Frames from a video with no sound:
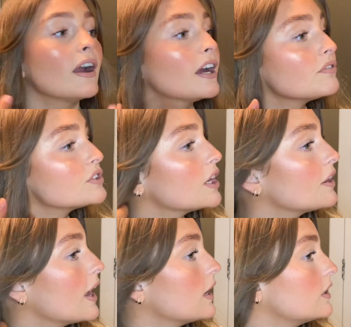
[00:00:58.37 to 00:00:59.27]
have done
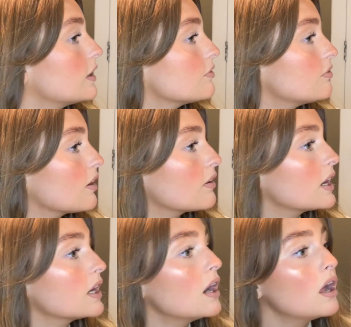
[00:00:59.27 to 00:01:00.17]
a
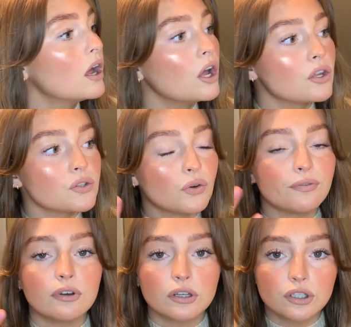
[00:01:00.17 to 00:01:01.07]
very sort of
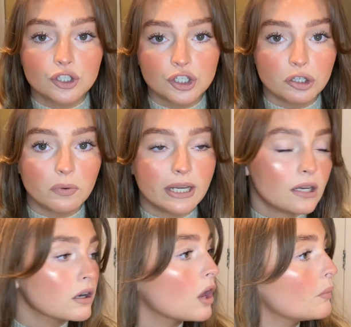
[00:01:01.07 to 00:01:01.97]
dewy,
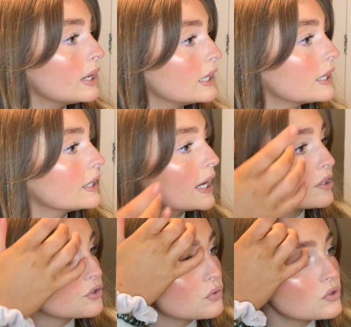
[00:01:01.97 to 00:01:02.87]
glowy,
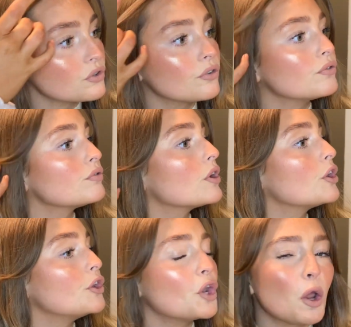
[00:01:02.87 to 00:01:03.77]
natural sort of no